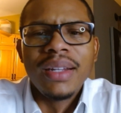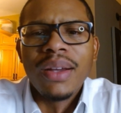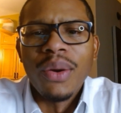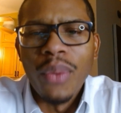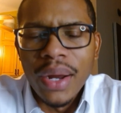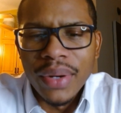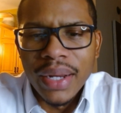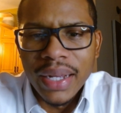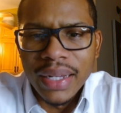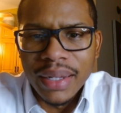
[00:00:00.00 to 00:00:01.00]
Why do
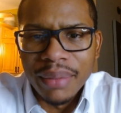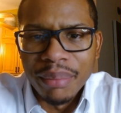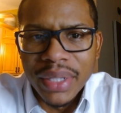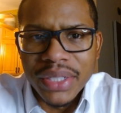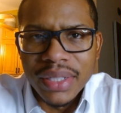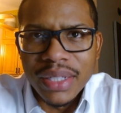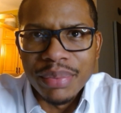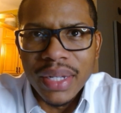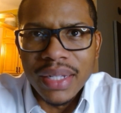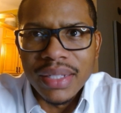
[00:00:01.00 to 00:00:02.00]
I mention this?
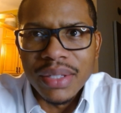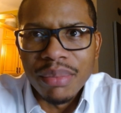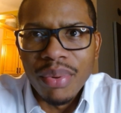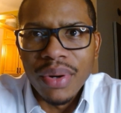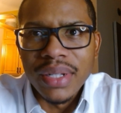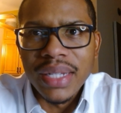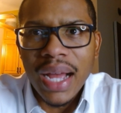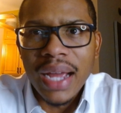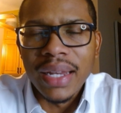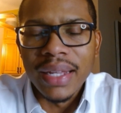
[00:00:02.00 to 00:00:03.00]
Because it's important to
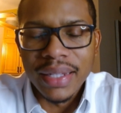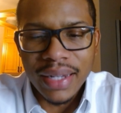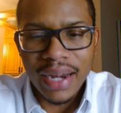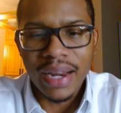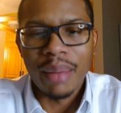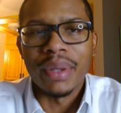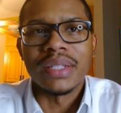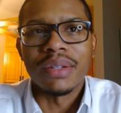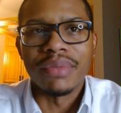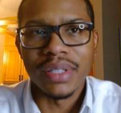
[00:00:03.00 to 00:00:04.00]
highlight the dynamics
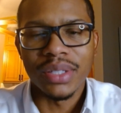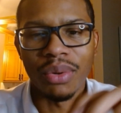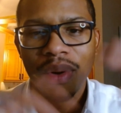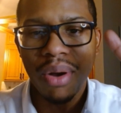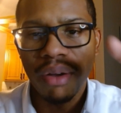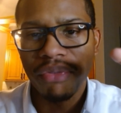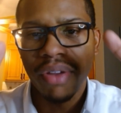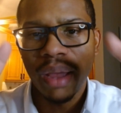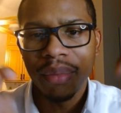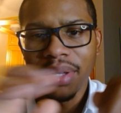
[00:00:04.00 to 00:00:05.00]
of this so-called
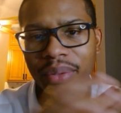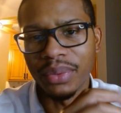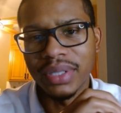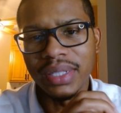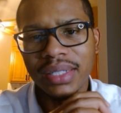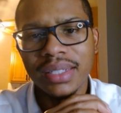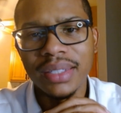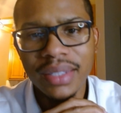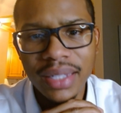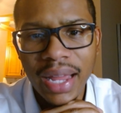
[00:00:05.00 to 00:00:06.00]
family, which is
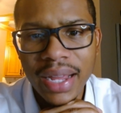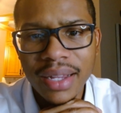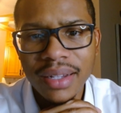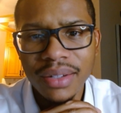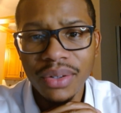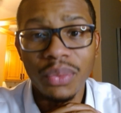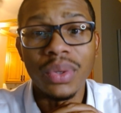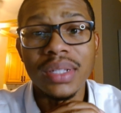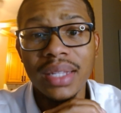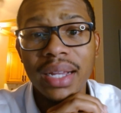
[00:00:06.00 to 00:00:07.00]
like, or
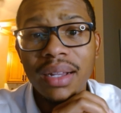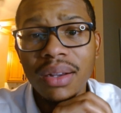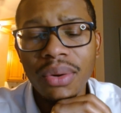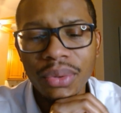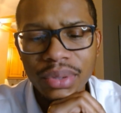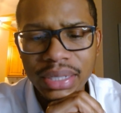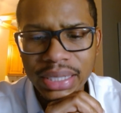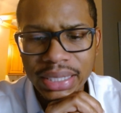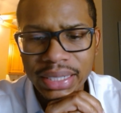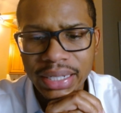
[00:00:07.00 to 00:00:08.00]
was like, a cult.
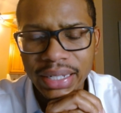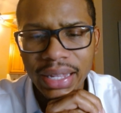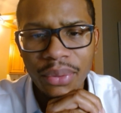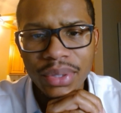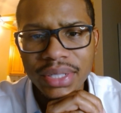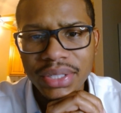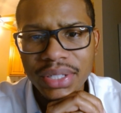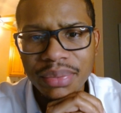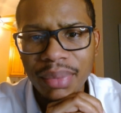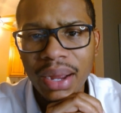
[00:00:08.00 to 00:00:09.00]
And that wasn't
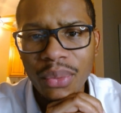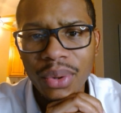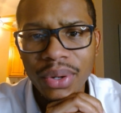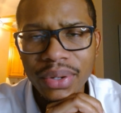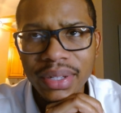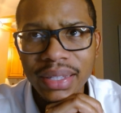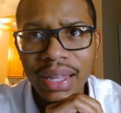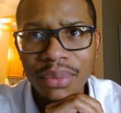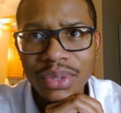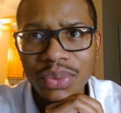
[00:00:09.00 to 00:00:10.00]
just my word.
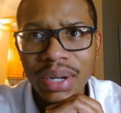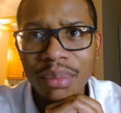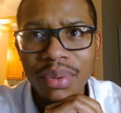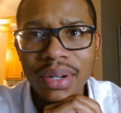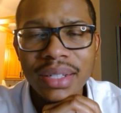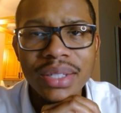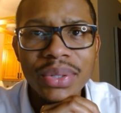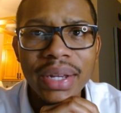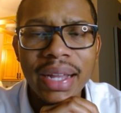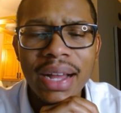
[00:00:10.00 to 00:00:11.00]
That was when I brought it
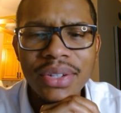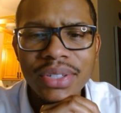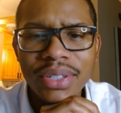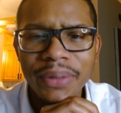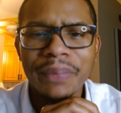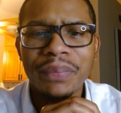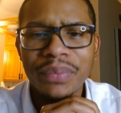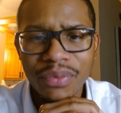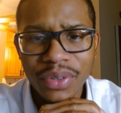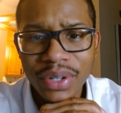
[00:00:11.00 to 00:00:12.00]
to a counselor,
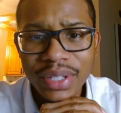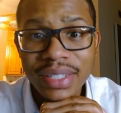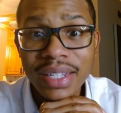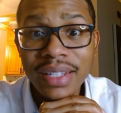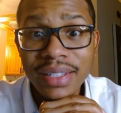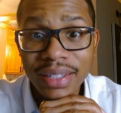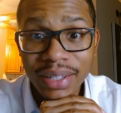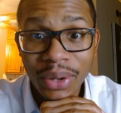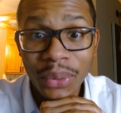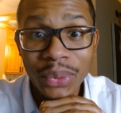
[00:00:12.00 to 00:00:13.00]
very
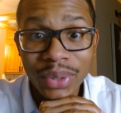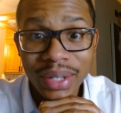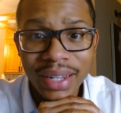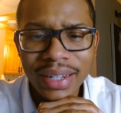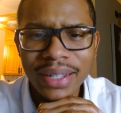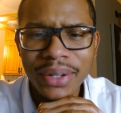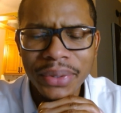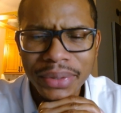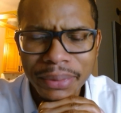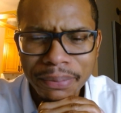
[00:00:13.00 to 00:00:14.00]
seasoned older lady
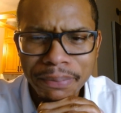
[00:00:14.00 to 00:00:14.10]
goes,